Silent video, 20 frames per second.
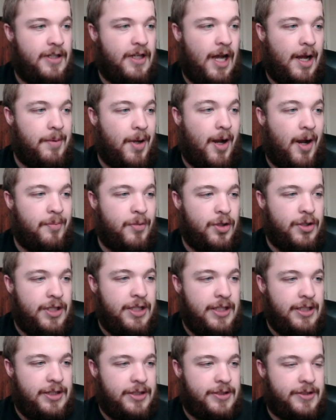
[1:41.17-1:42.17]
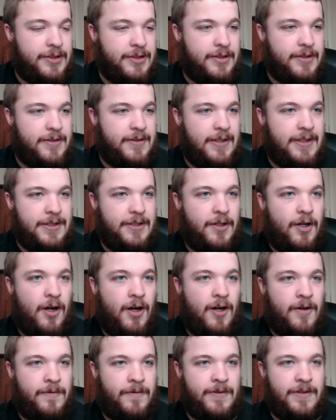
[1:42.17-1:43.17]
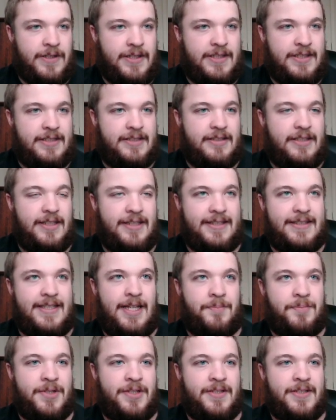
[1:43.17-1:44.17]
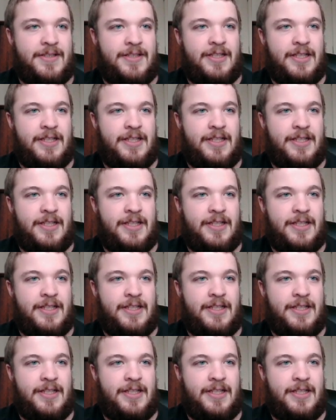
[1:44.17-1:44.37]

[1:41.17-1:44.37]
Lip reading: I'm looking at the offer acceptance